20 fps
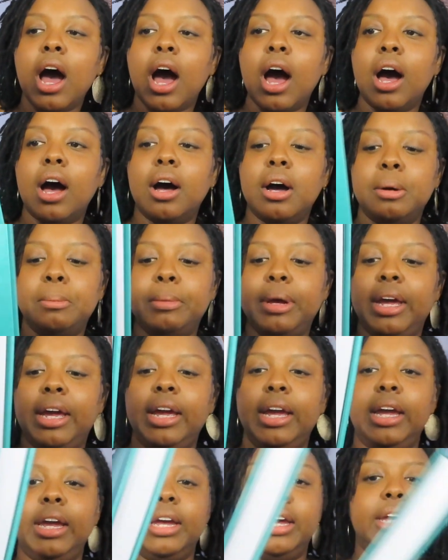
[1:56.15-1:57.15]

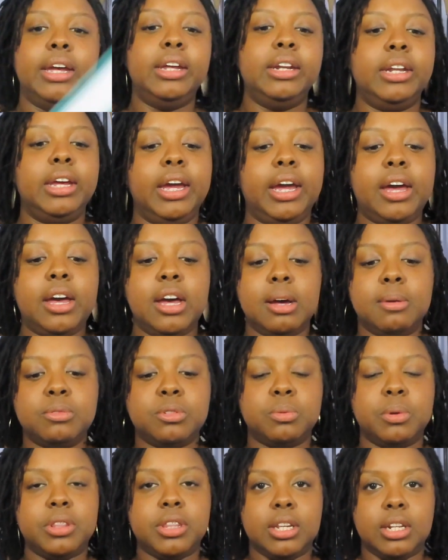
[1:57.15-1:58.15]
And it
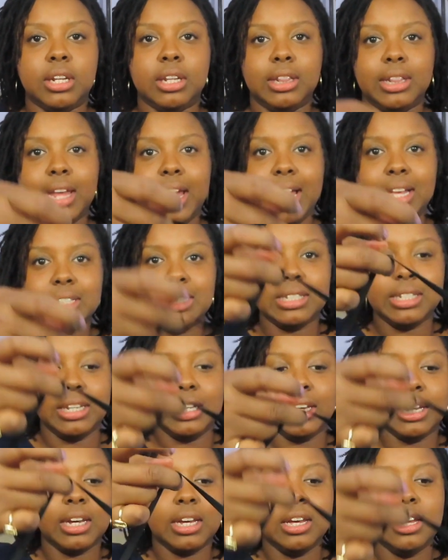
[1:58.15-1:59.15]
comes with an
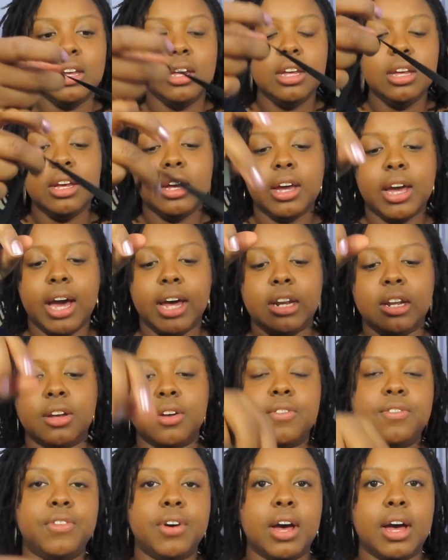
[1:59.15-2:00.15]
elastic kind
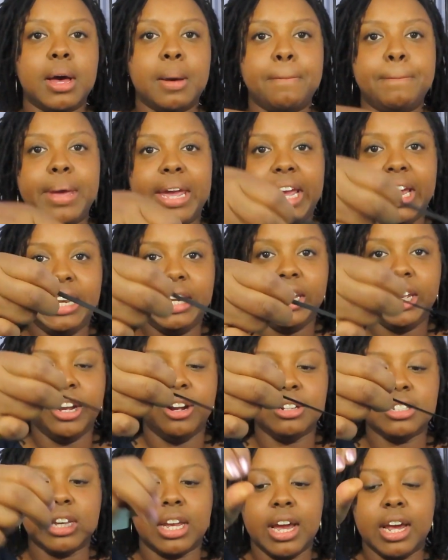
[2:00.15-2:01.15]
of band
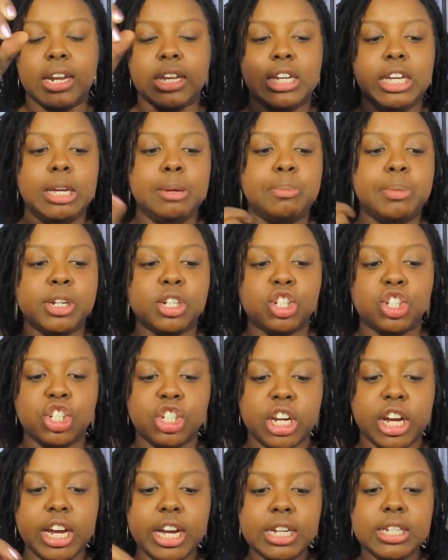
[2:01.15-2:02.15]
here to kind of keep it
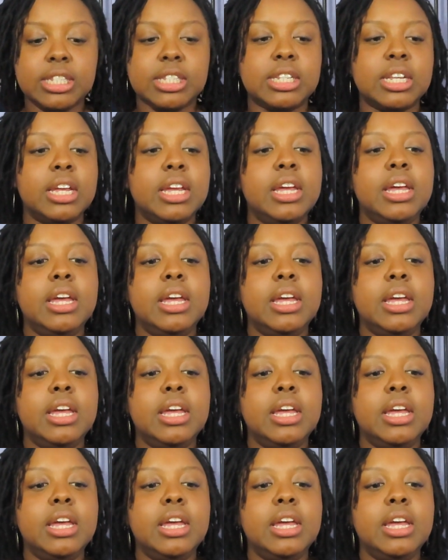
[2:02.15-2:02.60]
shut.